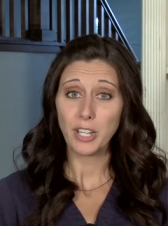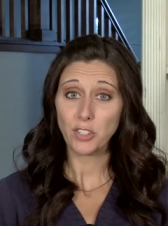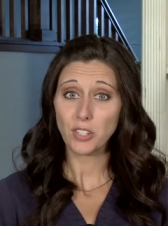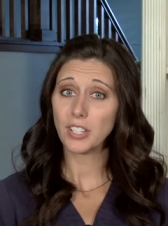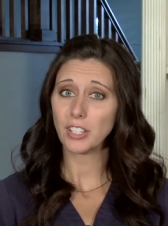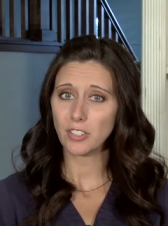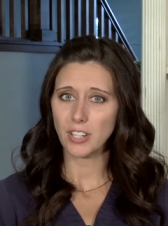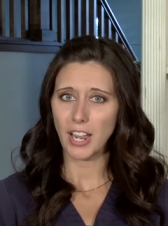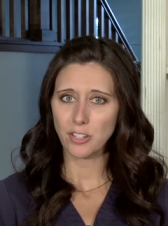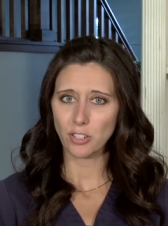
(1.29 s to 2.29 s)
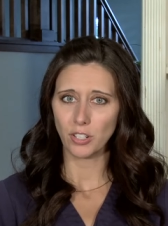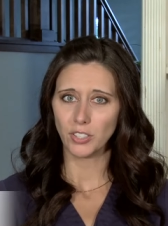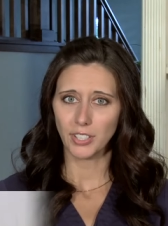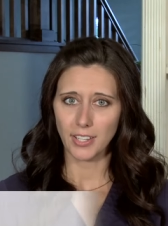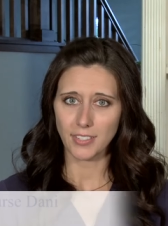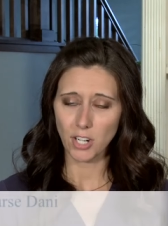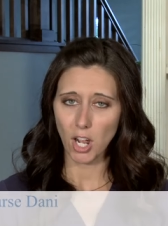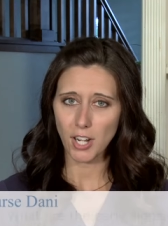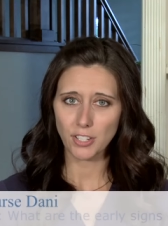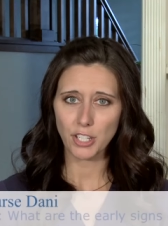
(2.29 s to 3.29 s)
mentioned that your nine year old has
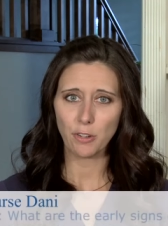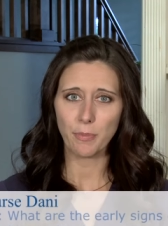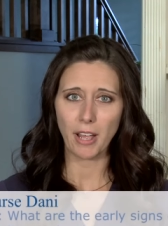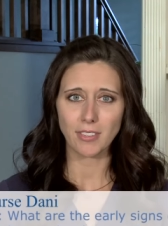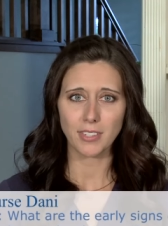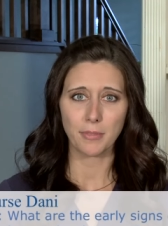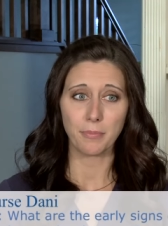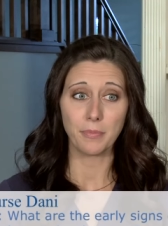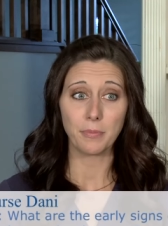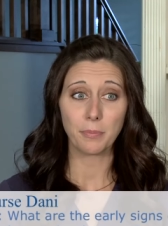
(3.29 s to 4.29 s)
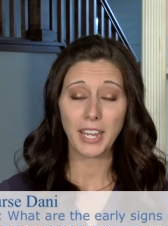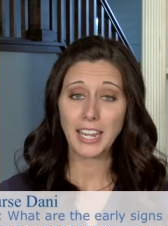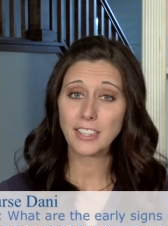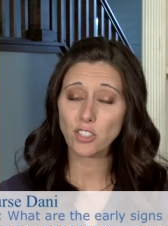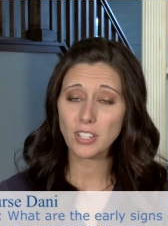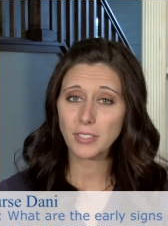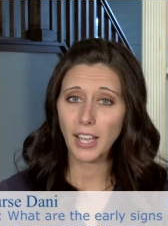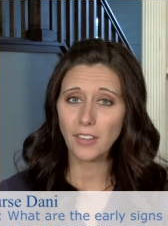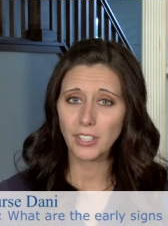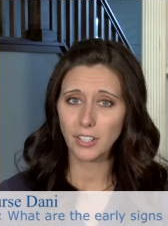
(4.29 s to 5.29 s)
talked to you about some pain that she's
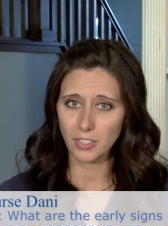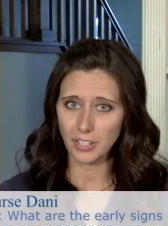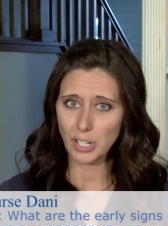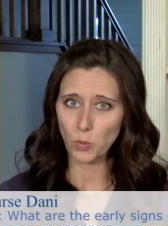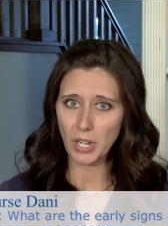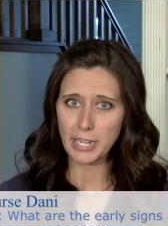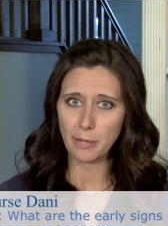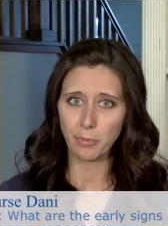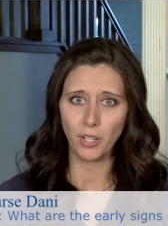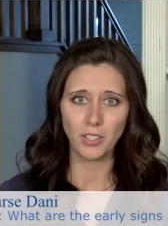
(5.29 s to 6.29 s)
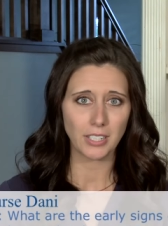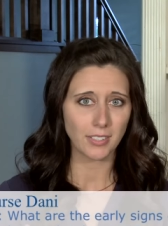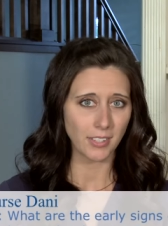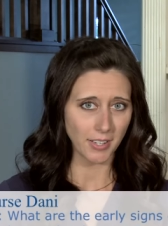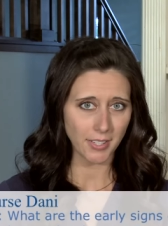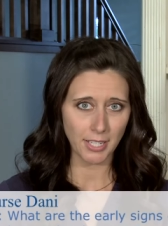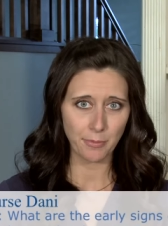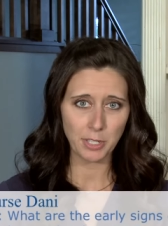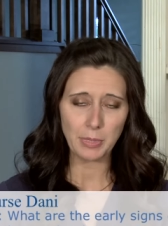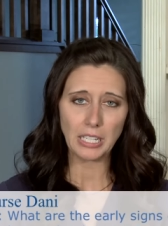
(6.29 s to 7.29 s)
having underneath one nipple, and there does
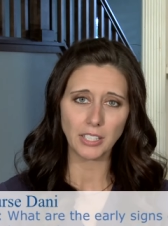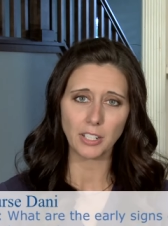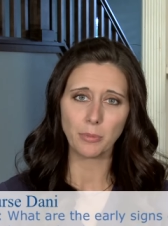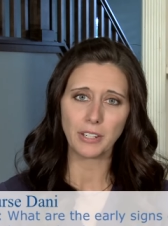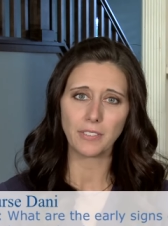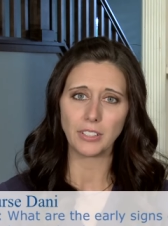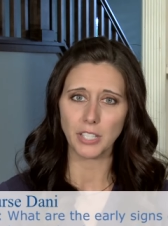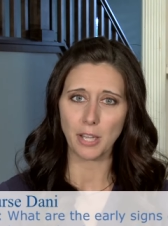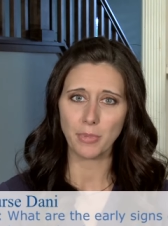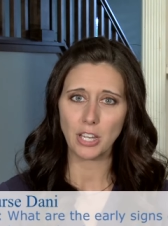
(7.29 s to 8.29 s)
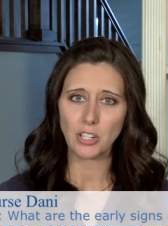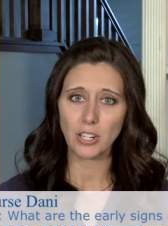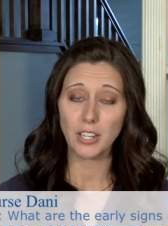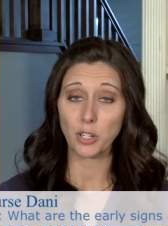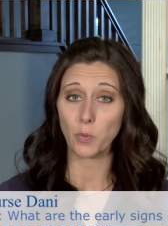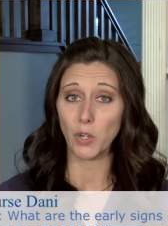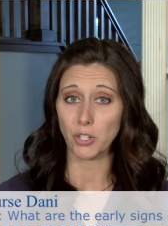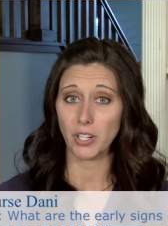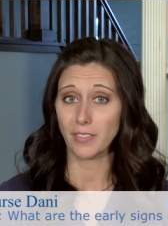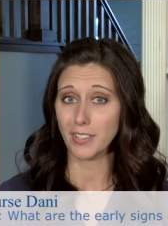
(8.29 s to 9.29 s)
seem to be a little bit of a lump under it. You're
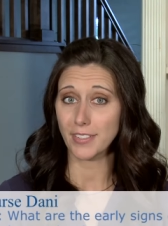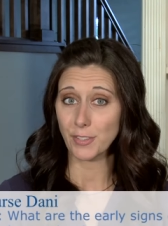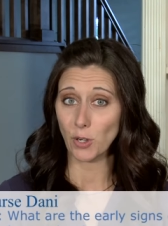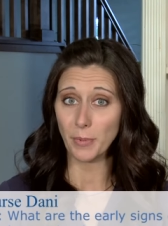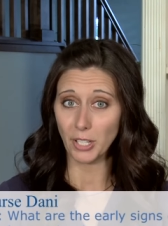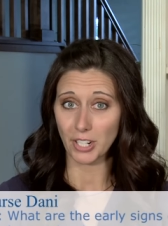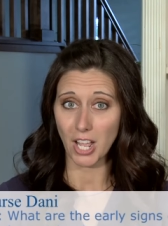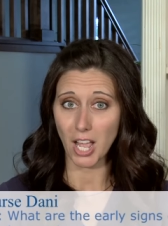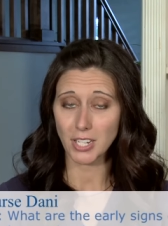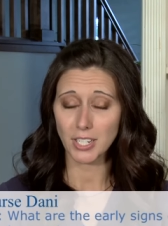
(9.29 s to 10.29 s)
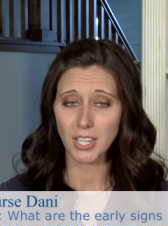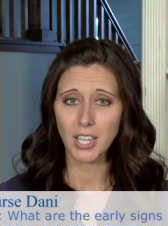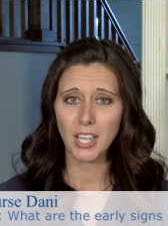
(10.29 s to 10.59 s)
wondering if this is normal or not.